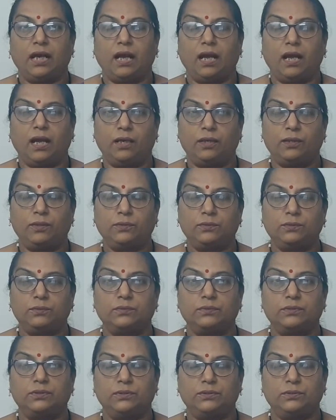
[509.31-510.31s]

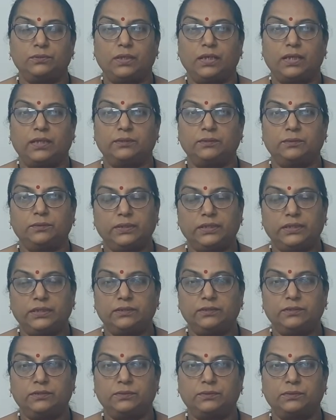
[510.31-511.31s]
how you are
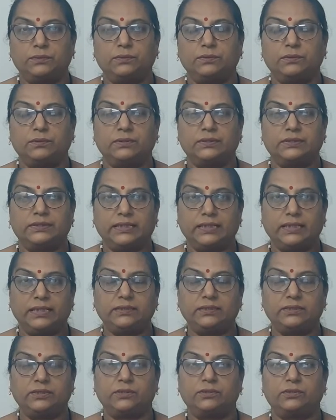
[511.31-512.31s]
going to
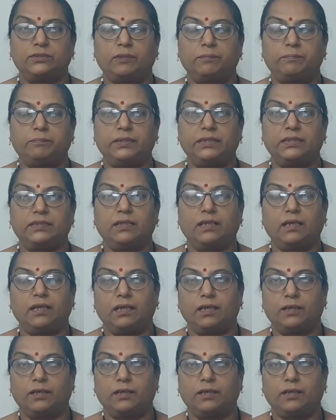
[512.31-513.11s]
select your topic,